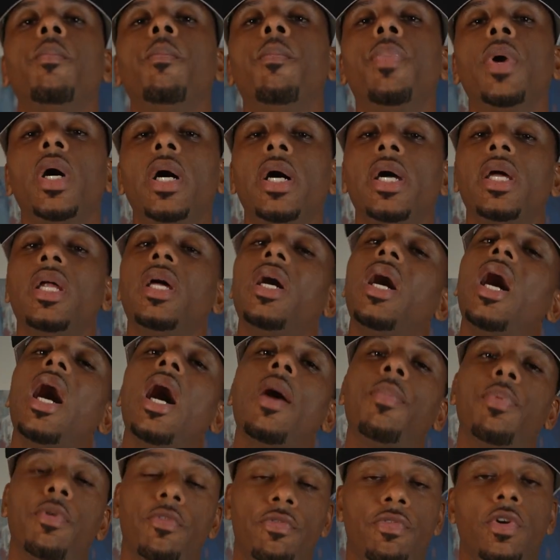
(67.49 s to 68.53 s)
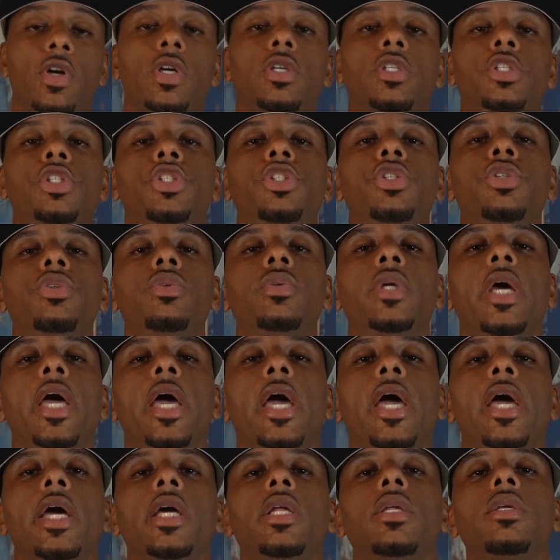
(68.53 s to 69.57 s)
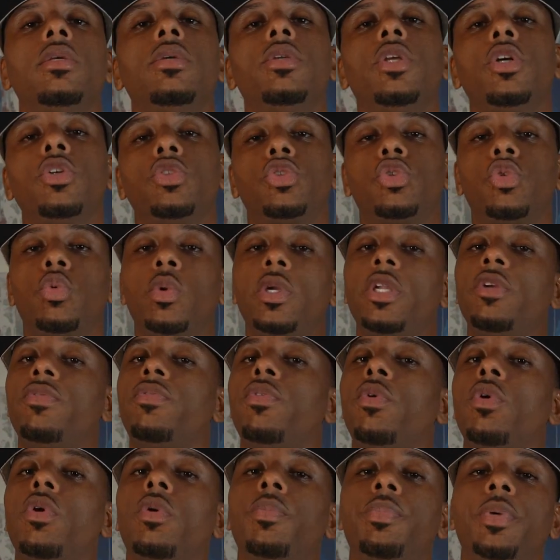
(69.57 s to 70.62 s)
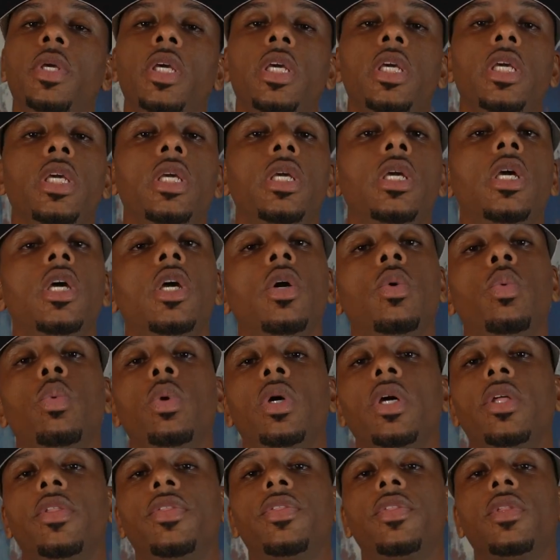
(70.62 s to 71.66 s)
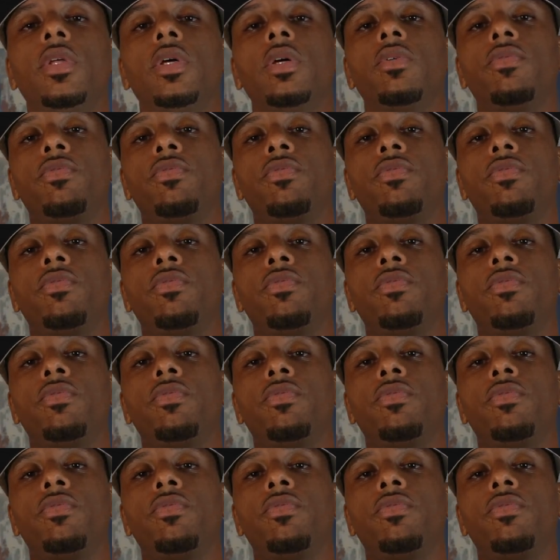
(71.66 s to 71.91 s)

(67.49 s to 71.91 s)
But I prefer to shoot at 24p with